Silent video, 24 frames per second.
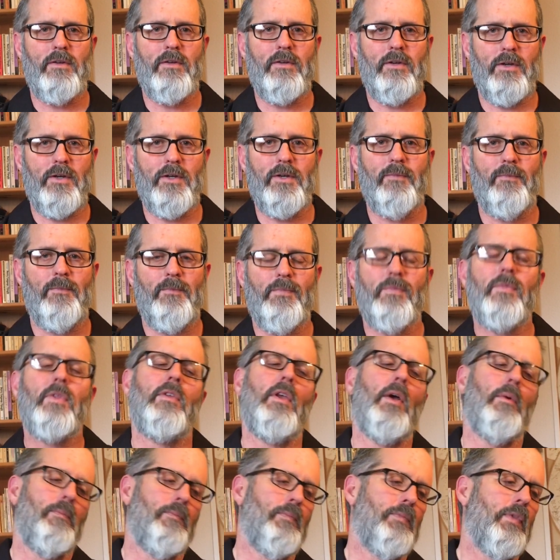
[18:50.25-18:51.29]
Good?
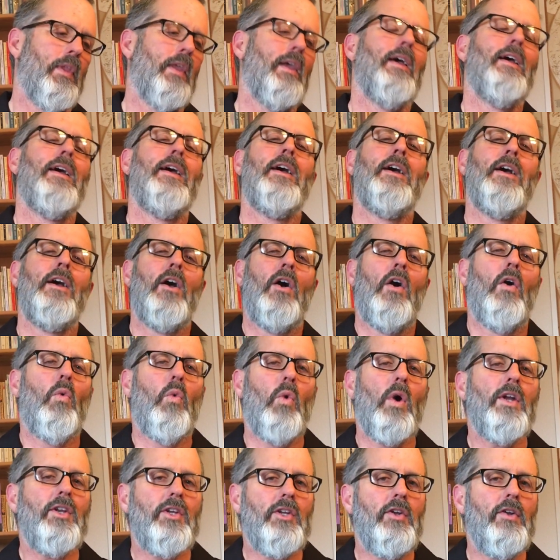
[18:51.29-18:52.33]
So,
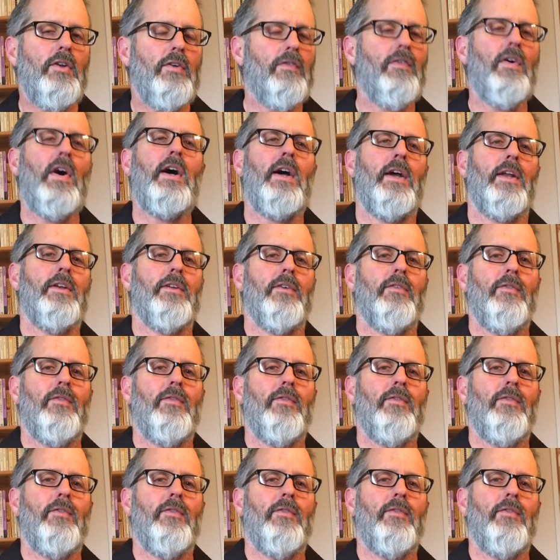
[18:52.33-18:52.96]
what do you find?